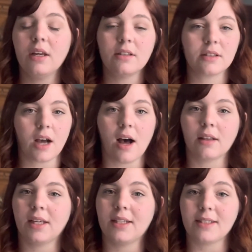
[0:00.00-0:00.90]

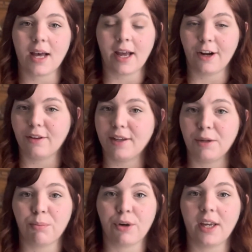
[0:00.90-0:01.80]
Scotland,
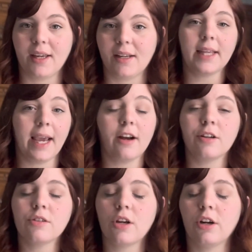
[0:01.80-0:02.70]
Ireland, Britain.
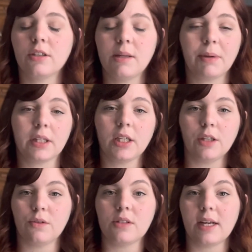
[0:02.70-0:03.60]
Cairns are typically
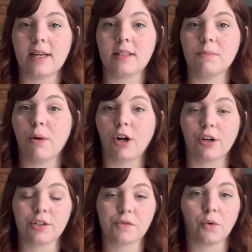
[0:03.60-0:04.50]
used as
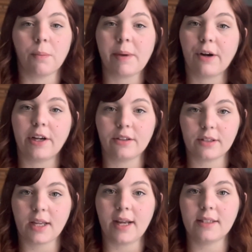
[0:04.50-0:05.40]
markers for burial
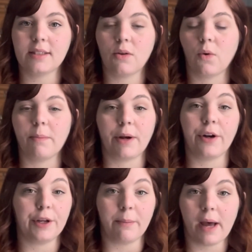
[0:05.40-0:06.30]
sites or
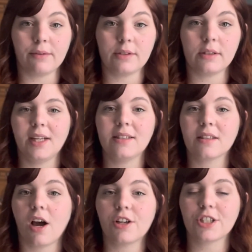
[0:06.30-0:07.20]
burial mounds. In
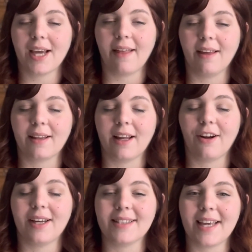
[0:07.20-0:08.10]
Scottish Gaelic, there
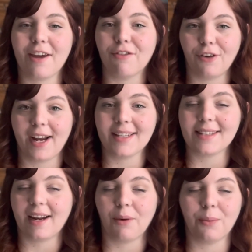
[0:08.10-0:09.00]
is a phrase
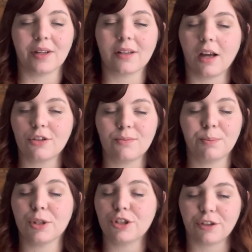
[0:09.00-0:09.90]
that I will not
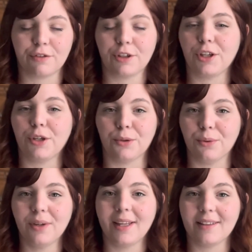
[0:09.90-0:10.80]
butcher for
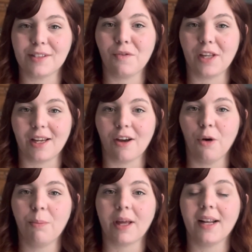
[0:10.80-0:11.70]
you in this video,
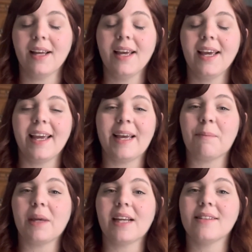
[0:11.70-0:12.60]
but it
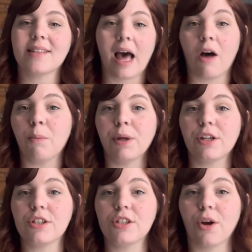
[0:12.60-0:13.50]
means, I'll put a
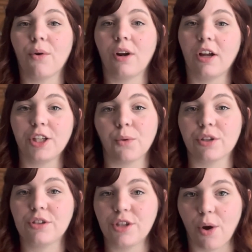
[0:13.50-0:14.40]
stone on your
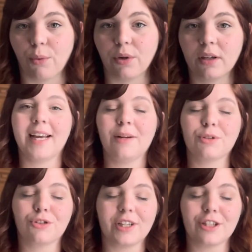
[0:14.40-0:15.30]
stone. And it was
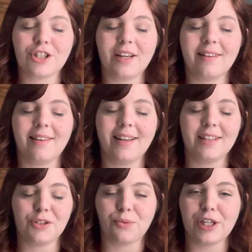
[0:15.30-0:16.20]
tradition in
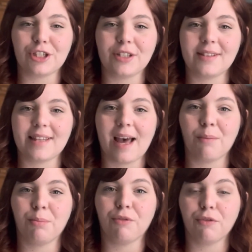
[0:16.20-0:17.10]
these regions that
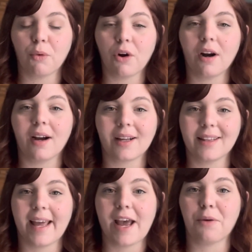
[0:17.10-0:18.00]
before a
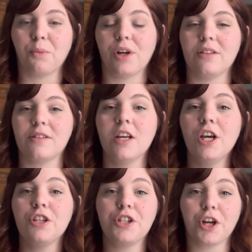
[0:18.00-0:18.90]
clan was
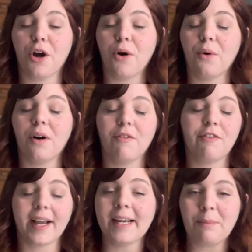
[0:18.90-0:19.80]
to go
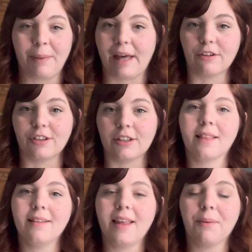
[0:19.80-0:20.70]
fight in battle,
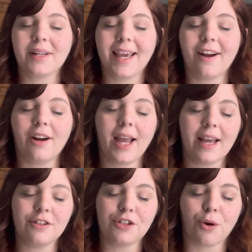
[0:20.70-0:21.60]
they would carry a
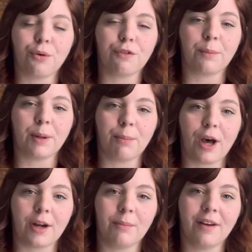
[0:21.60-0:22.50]
stone from the
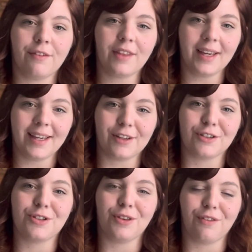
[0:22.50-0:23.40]
bottom of the hill
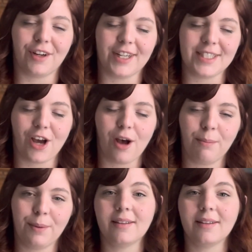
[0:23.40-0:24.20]
to the very top.